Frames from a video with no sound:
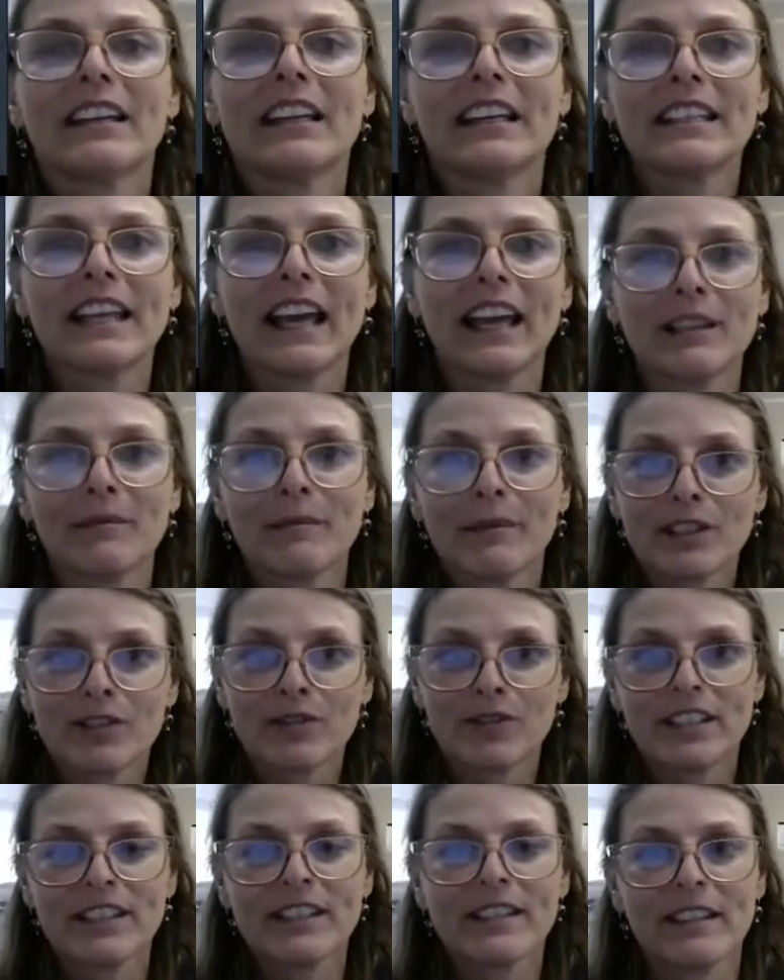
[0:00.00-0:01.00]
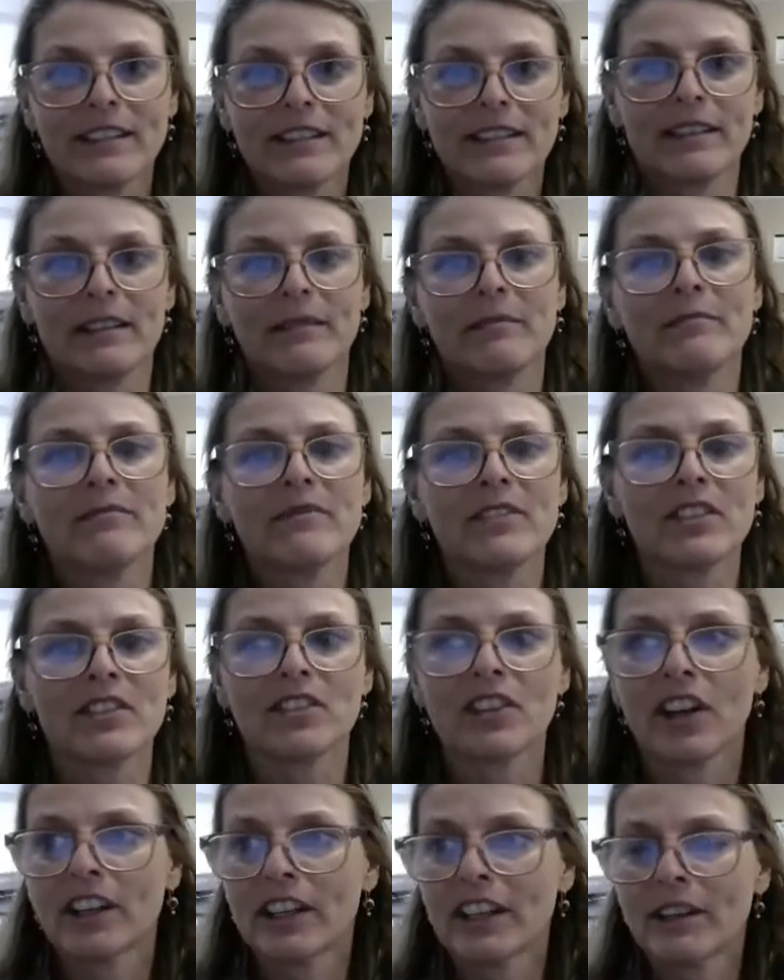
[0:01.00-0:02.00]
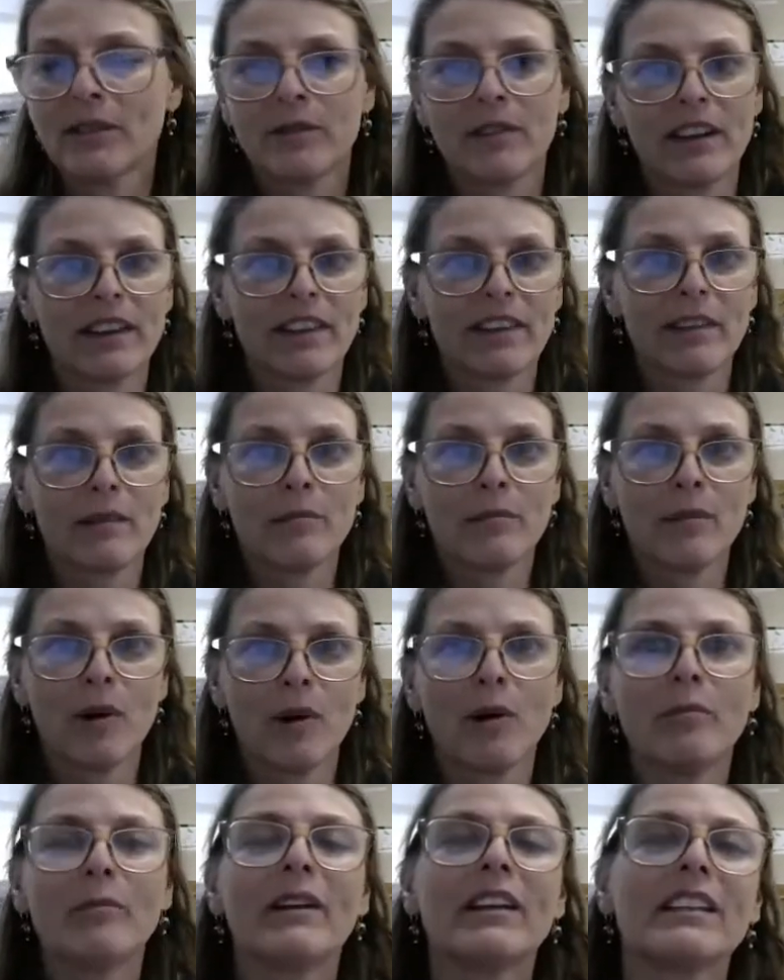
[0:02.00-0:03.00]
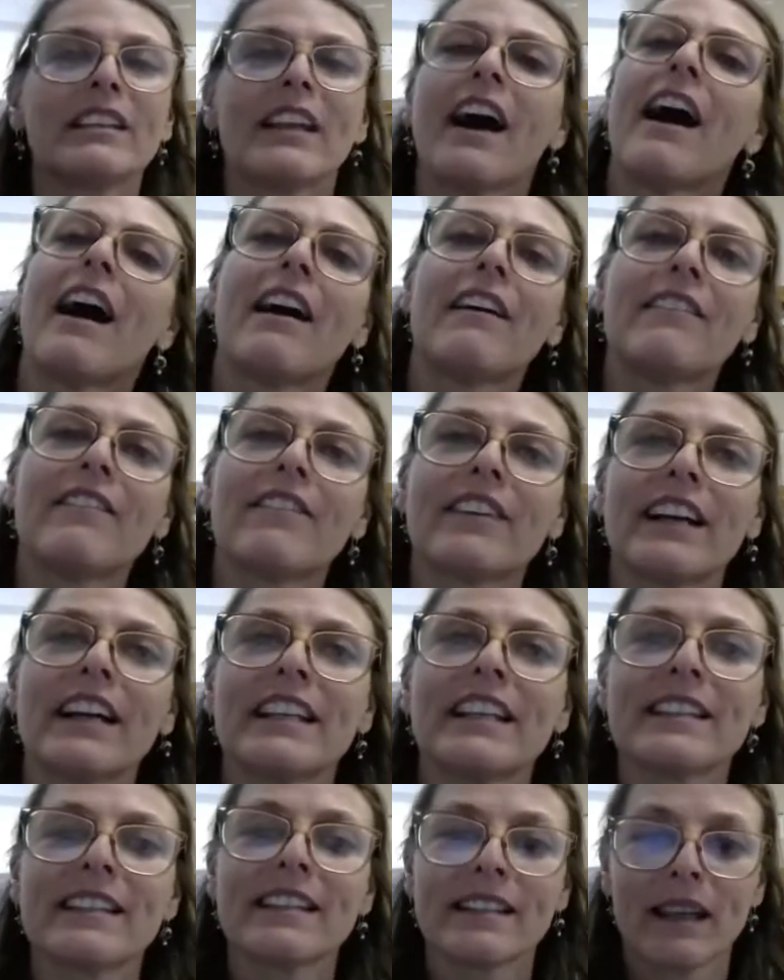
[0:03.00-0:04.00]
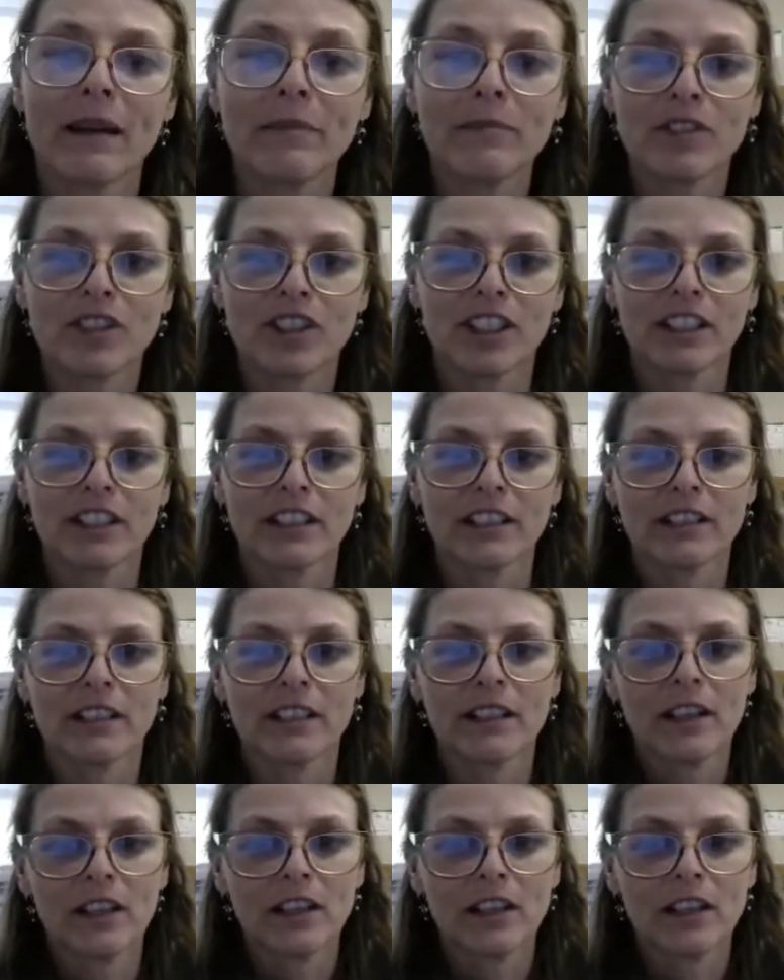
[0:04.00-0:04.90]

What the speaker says: integumentary system, starting with the moment of conception.